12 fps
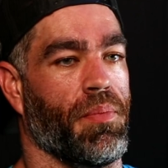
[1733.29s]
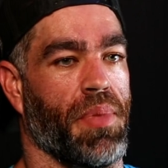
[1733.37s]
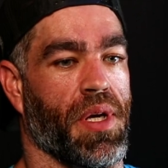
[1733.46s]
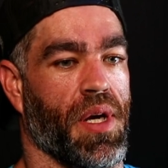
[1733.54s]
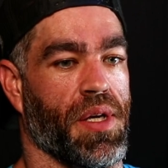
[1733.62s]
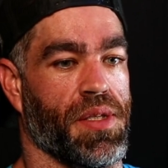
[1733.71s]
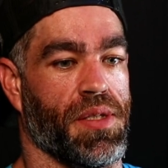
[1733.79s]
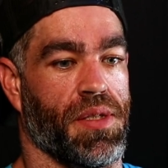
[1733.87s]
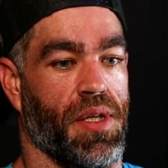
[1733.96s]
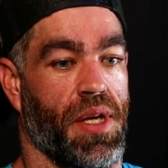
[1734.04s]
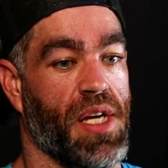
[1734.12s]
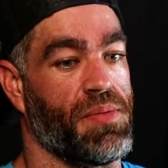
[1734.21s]
Because the
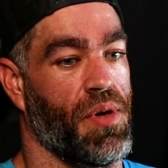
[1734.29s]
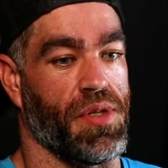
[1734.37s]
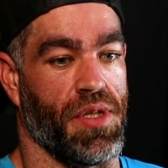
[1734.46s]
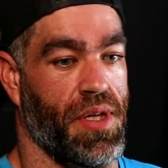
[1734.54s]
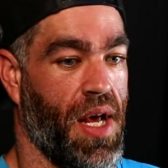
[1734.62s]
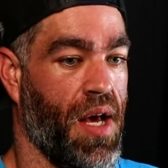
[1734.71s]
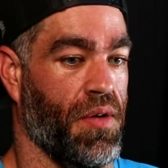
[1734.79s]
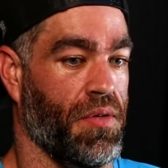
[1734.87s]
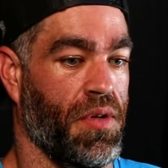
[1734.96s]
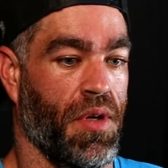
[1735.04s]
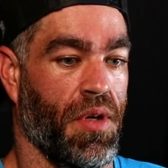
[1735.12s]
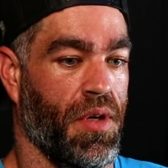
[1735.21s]
next person down
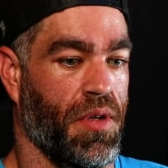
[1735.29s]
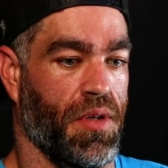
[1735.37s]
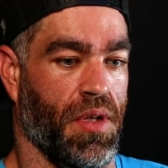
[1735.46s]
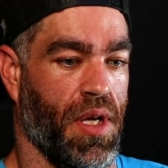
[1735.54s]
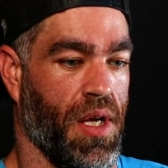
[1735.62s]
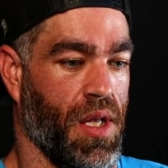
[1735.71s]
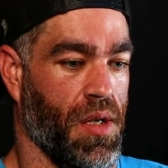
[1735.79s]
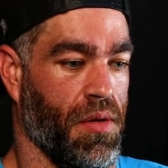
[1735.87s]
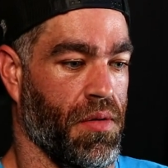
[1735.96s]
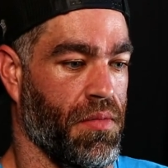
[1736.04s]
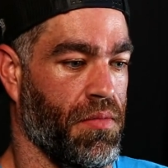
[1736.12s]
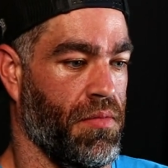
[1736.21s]

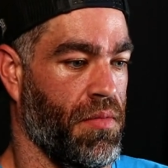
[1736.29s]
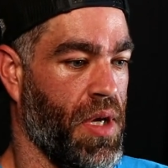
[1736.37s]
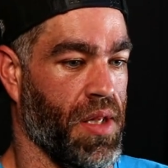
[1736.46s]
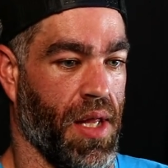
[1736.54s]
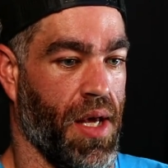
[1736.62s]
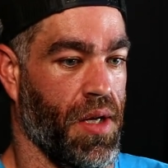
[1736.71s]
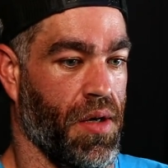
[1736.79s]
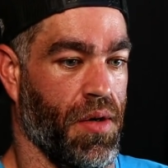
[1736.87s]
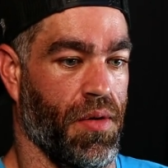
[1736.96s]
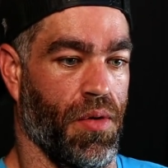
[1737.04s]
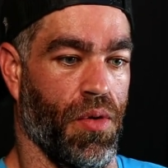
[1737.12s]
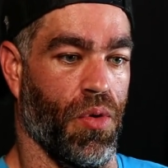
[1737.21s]
in Atlanta
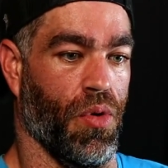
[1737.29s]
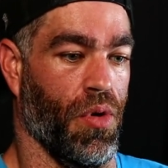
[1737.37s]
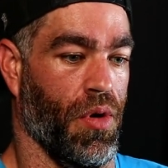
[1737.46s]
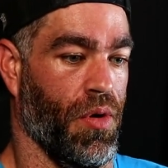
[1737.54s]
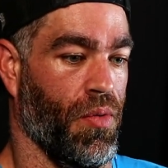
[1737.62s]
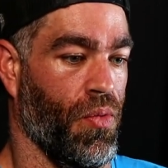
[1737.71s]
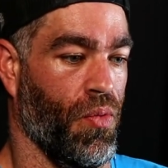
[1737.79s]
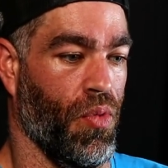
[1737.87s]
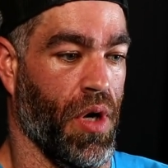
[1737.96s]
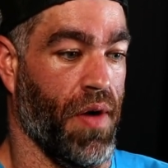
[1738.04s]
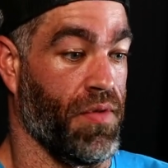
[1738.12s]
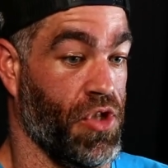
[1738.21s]
or
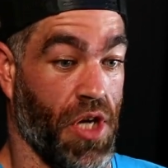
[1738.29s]
wherever,